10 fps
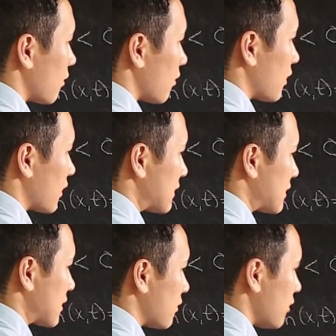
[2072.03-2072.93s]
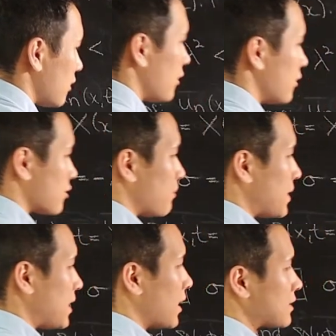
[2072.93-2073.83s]
like so. So
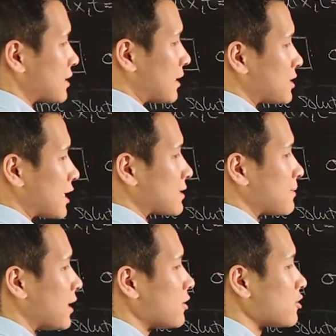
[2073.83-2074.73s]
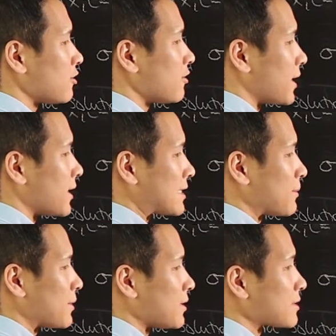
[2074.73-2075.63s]
bn times an exponential minus
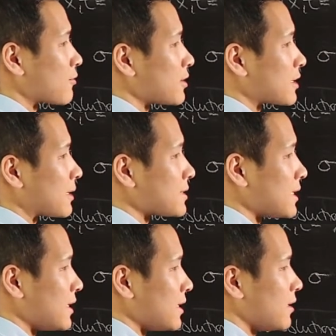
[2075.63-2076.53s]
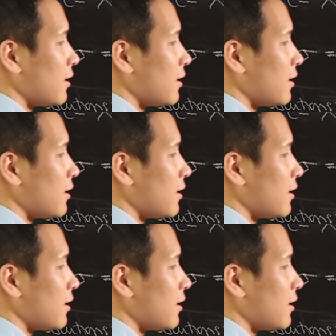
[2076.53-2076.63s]
lambda n squared times t